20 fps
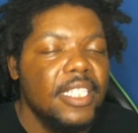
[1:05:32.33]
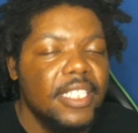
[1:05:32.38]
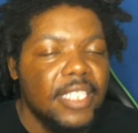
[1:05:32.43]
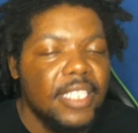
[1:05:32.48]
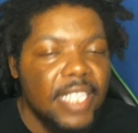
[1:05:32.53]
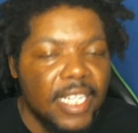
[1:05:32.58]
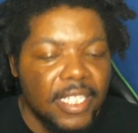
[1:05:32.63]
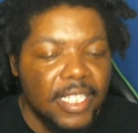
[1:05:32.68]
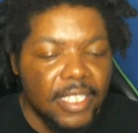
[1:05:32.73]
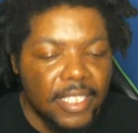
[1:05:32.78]

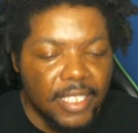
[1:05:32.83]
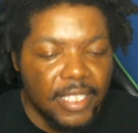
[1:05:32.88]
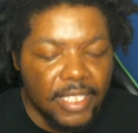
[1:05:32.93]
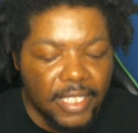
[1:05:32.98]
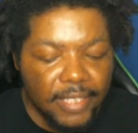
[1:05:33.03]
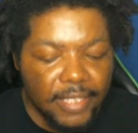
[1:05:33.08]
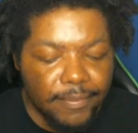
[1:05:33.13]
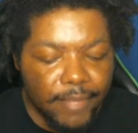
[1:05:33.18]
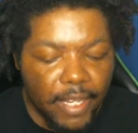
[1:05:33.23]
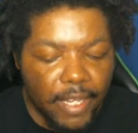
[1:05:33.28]
Then
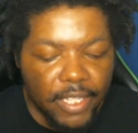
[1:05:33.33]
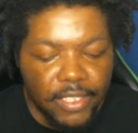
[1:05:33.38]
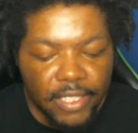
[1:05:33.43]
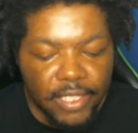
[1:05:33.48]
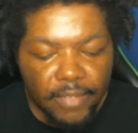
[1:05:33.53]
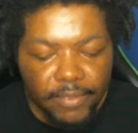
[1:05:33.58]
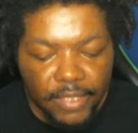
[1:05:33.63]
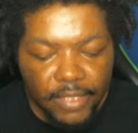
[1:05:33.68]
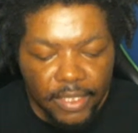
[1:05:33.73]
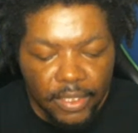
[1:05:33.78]
he flies
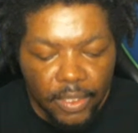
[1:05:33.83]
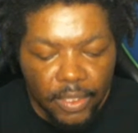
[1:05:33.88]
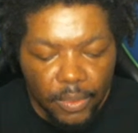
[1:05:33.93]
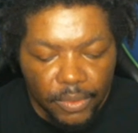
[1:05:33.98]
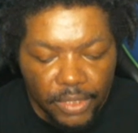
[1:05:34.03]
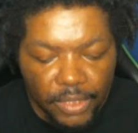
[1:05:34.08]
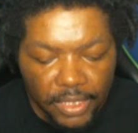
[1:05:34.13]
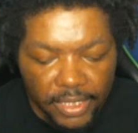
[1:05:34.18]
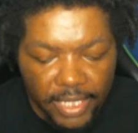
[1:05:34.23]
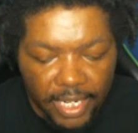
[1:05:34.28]
off to go
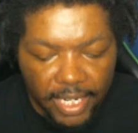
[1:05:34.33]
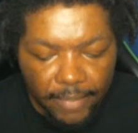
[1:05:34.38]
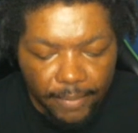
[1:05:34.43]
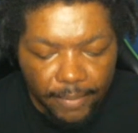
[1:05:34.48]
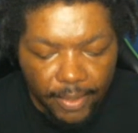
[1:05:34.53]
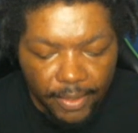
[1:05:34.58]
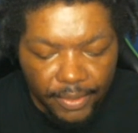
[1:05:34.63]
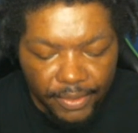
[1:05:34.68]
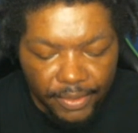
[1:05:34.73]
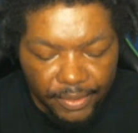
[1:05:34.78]
to
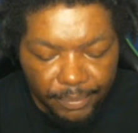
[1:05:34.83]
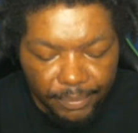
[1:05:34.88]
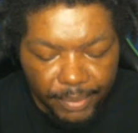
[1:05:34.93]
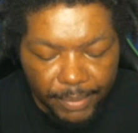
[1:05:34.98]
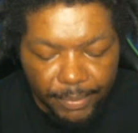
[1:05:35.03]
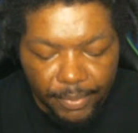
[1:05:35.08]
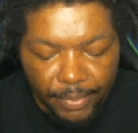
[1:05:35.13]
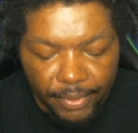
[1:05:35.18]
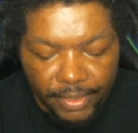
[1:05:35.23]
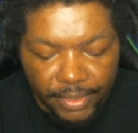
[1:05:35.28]
Tyrell's
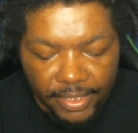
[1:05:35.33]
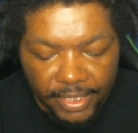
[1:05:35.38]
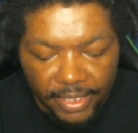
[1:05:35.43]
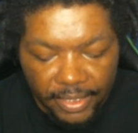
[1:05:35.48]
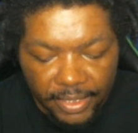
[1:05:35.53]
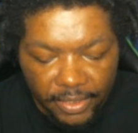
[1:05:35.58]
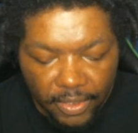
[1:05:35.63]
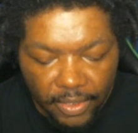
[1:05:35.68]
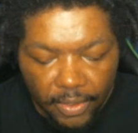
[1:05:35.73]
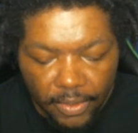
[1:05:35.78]
people
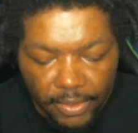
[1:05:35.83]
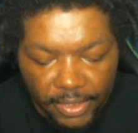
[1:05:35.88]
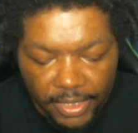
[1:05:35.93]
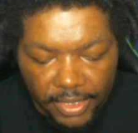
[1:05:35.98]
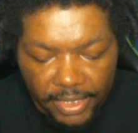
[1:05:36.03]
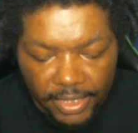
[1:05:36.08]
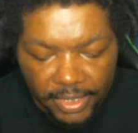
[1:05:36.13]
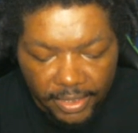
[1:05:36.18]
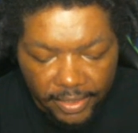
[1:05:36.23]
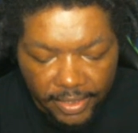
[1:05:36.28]
to cause
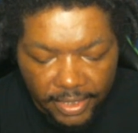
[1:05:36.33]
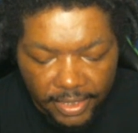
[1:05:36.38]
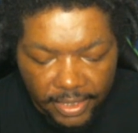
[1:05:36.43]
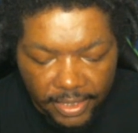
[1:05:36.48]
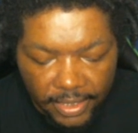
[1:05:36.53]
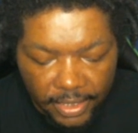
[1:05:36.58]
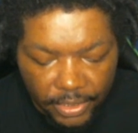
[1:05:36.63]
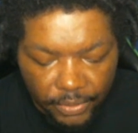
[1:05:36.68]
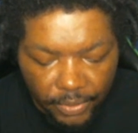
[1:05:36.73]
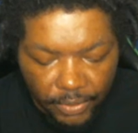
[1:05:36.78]
the
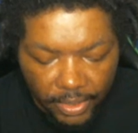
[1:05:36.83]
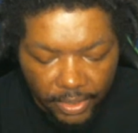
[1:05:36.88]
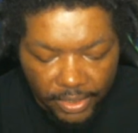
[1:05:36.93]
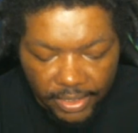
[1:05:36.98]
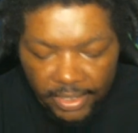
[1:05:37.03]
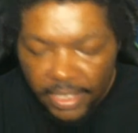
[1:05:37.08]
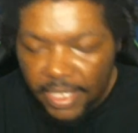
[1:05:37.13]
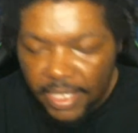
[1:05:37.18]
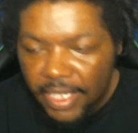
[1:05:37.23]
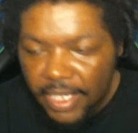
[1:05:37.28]
destruction